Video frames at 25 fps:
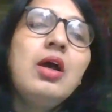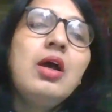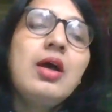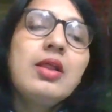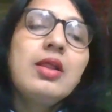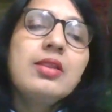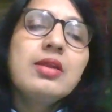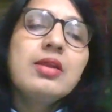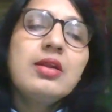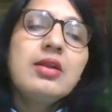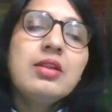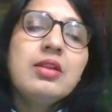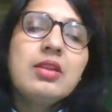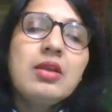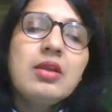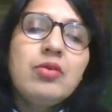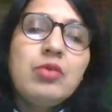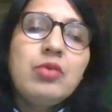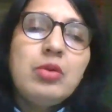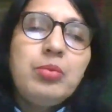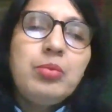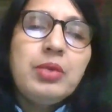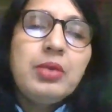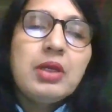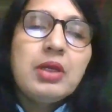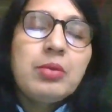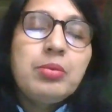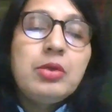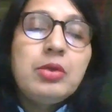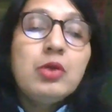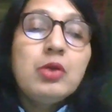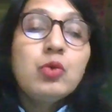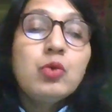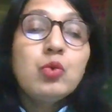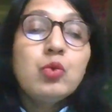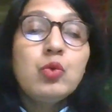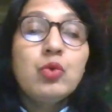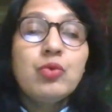and then they will be
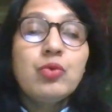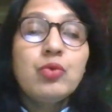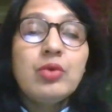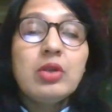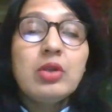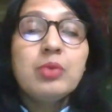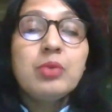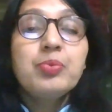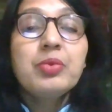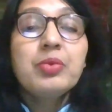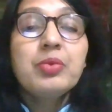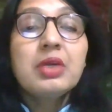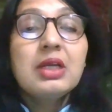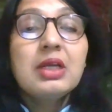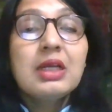able to develop